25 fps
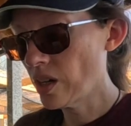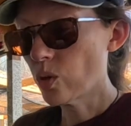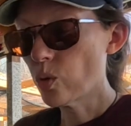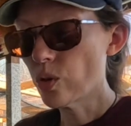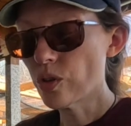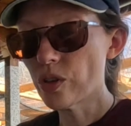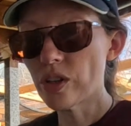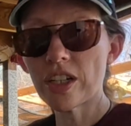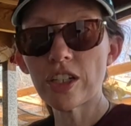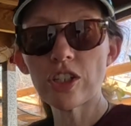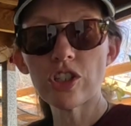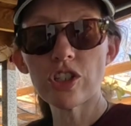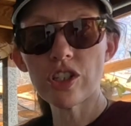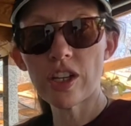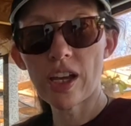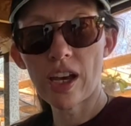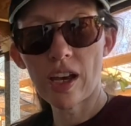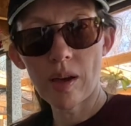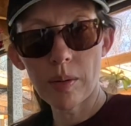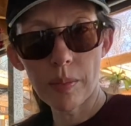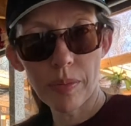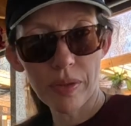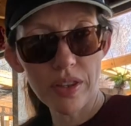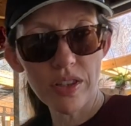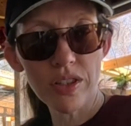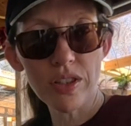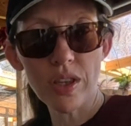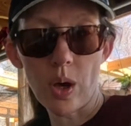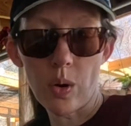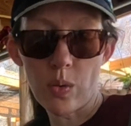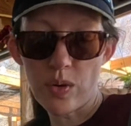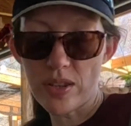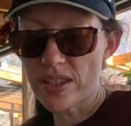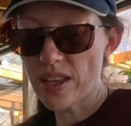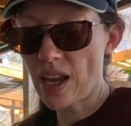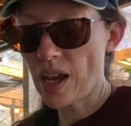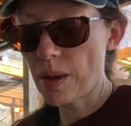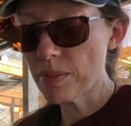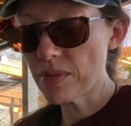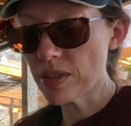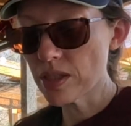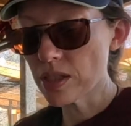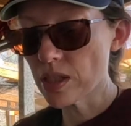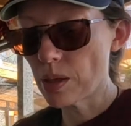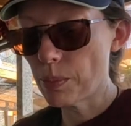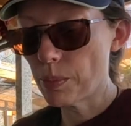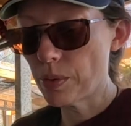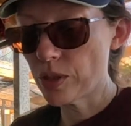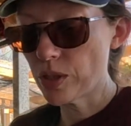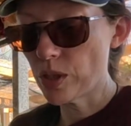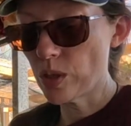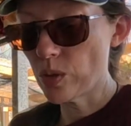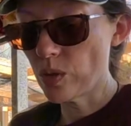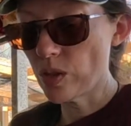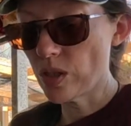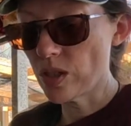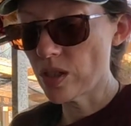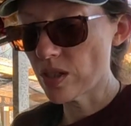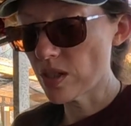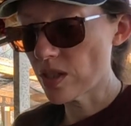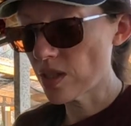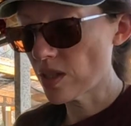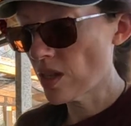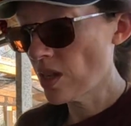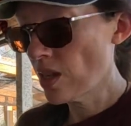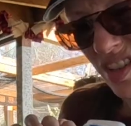1/4 inch depth, so the same as the petunias.